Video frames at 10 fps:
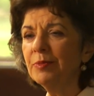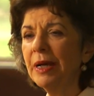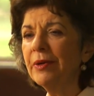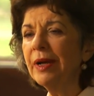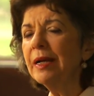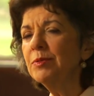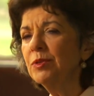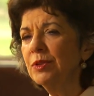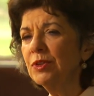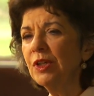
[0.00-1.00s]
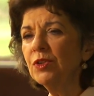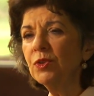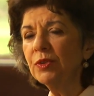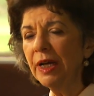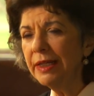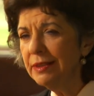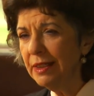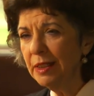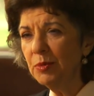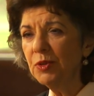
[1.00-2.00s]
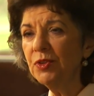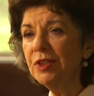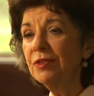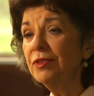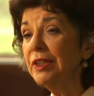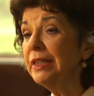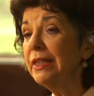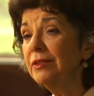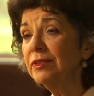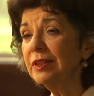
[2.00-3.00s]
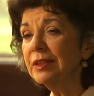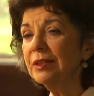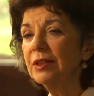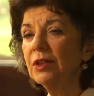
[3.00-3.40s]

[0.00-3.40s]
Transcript: of power. Absolutely. And so God has got to proceed very carefully.